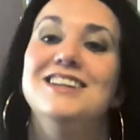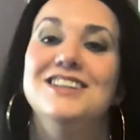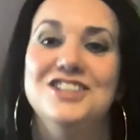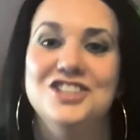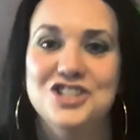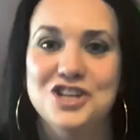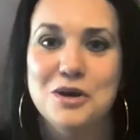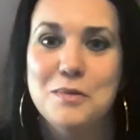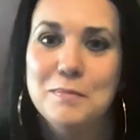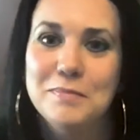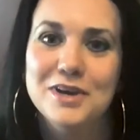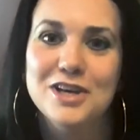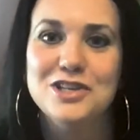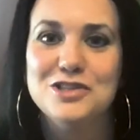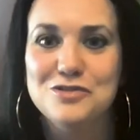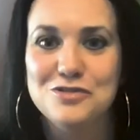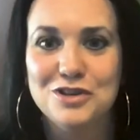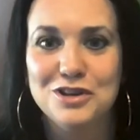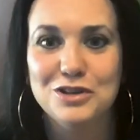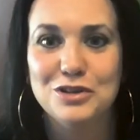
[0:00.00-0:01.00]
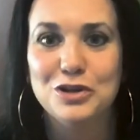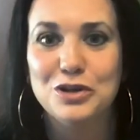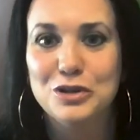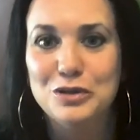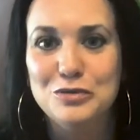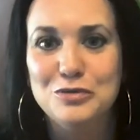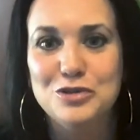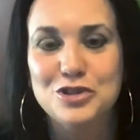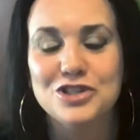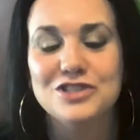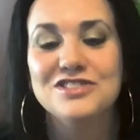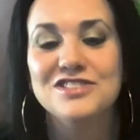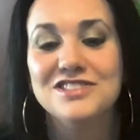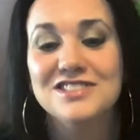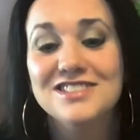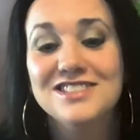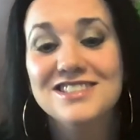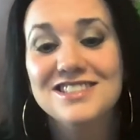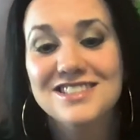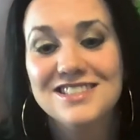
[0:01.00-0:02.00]
jumping to
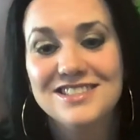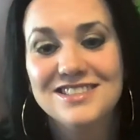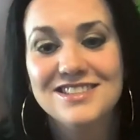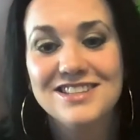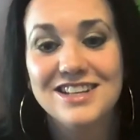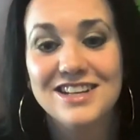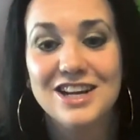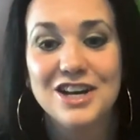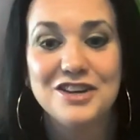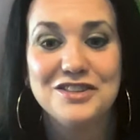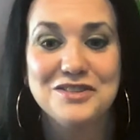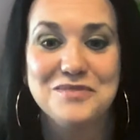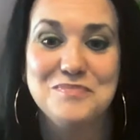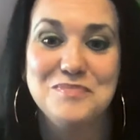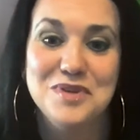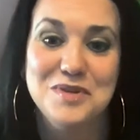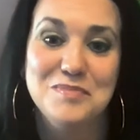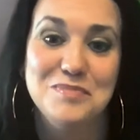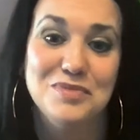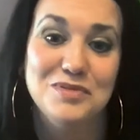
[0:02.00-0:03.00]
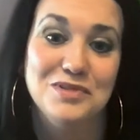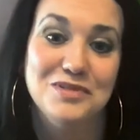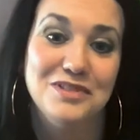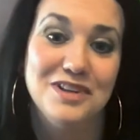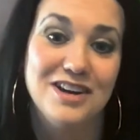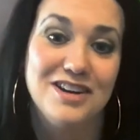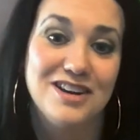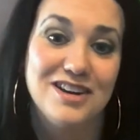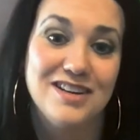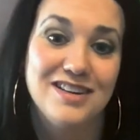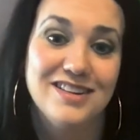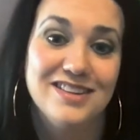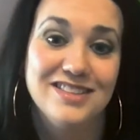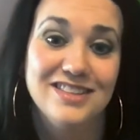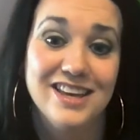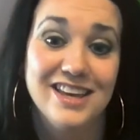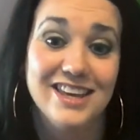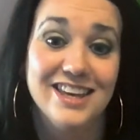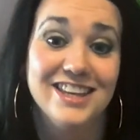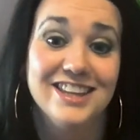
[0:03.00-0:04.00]
conclusions that other people are
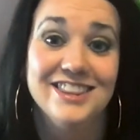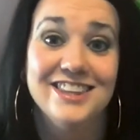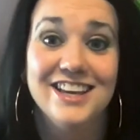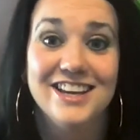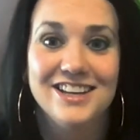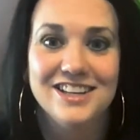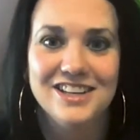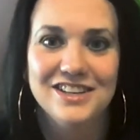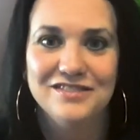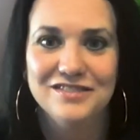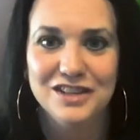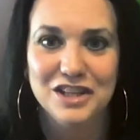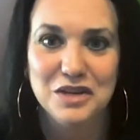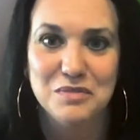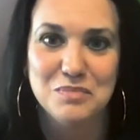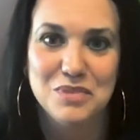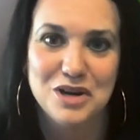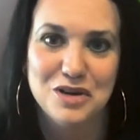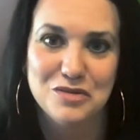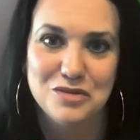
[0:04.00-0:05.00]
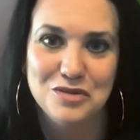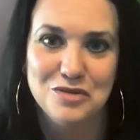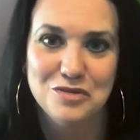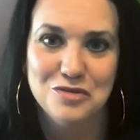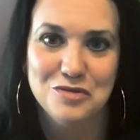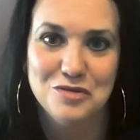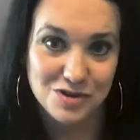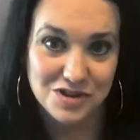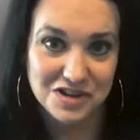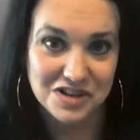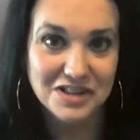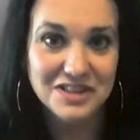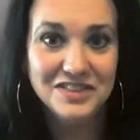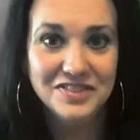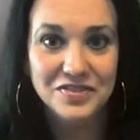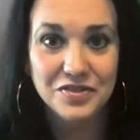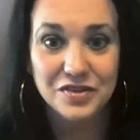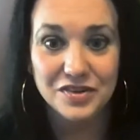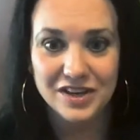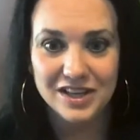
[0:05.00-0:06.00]
thinking negatively about you? Well,
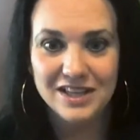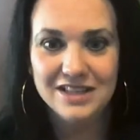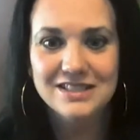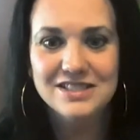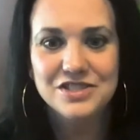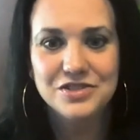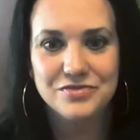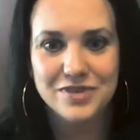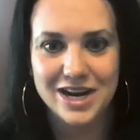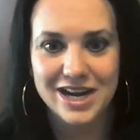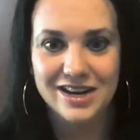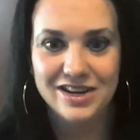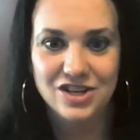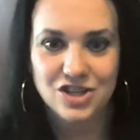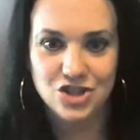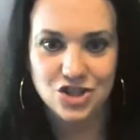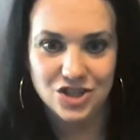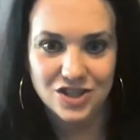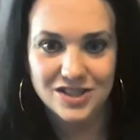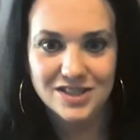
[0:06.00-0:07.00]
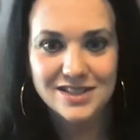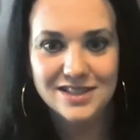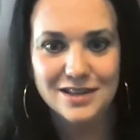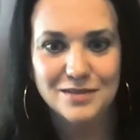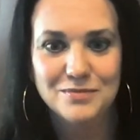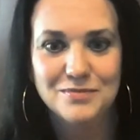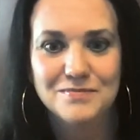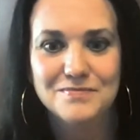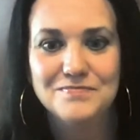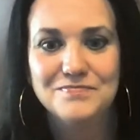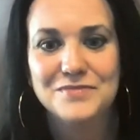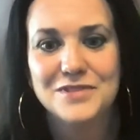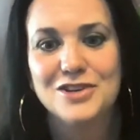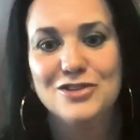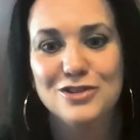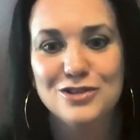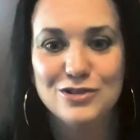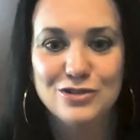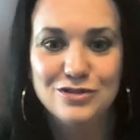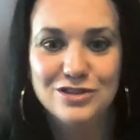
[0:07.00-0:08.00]
3 strategies I'm
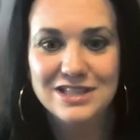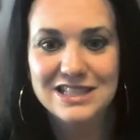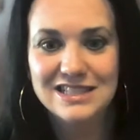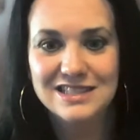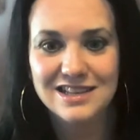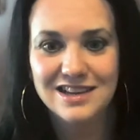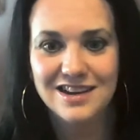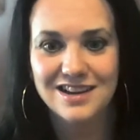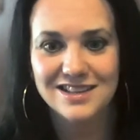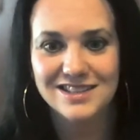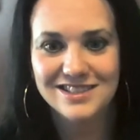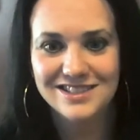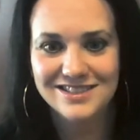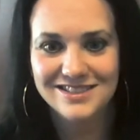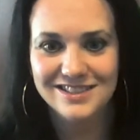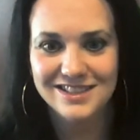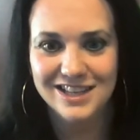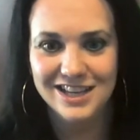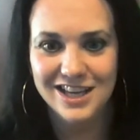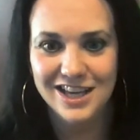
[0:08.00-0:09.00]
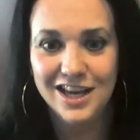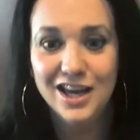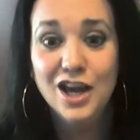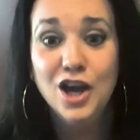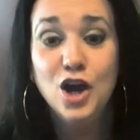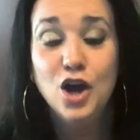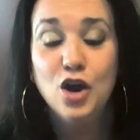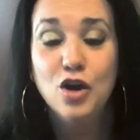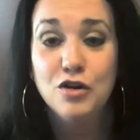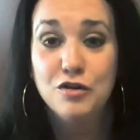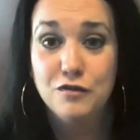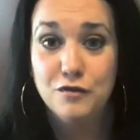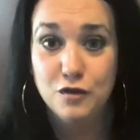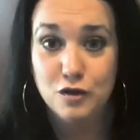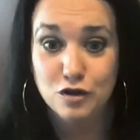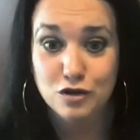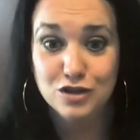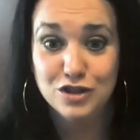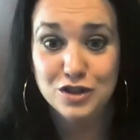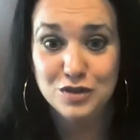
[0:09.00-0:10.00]
going to discuss today.
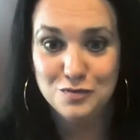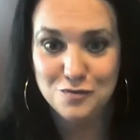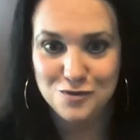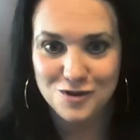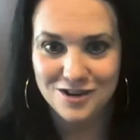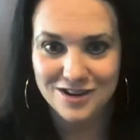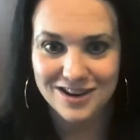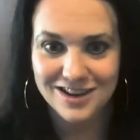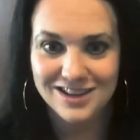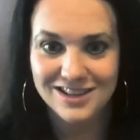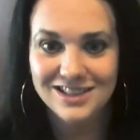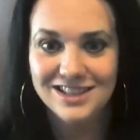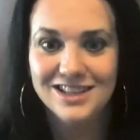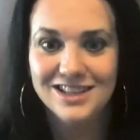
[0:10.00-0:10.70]
First one